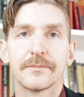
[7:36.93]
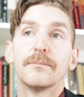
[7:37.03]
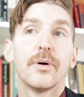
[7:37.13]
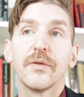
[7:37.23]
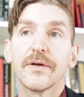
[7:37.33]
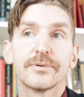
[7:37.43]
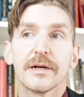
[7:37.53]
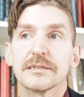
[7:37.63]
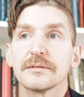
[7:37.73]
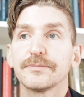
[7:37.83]
Both are
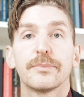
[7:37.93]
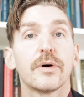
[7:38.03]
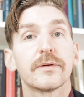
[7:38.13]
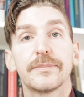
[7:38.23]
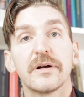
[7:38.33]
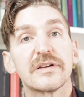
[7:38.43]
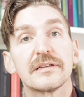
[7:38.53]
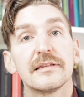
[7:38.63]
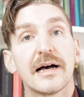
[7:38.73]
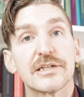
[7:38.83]
present, both are
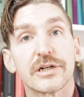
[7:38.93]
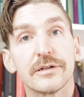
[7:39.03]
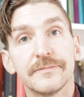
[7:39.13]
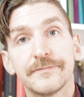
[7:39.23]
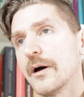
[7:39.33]
perfectly logical.